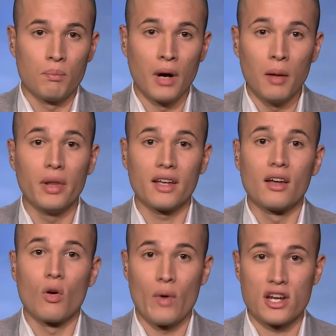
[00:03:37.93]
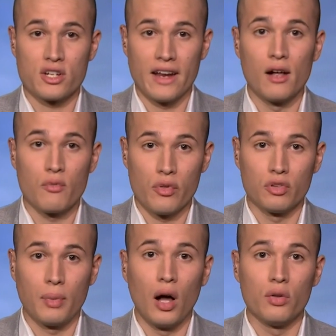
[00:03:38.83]
public rationale for
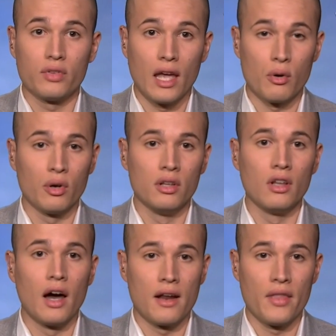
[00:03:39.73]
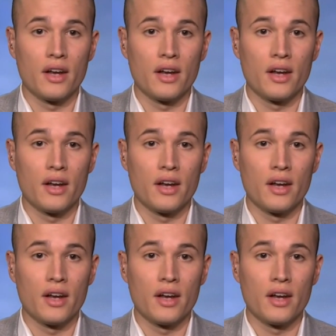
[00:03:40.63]
this policy, Errol and Lana,